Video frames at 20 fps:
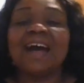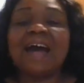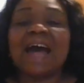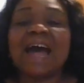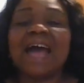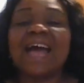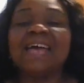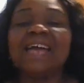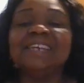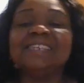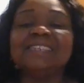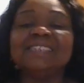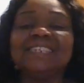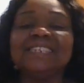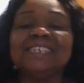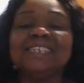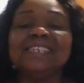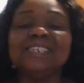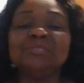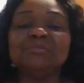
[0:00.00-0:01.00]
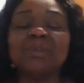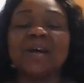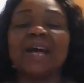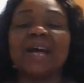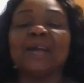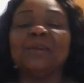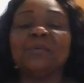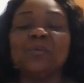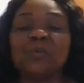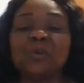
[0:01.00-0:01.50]
I need
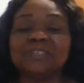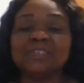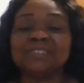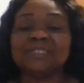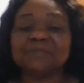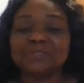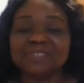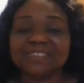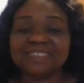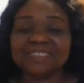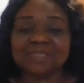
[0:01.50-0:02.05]
my wonderful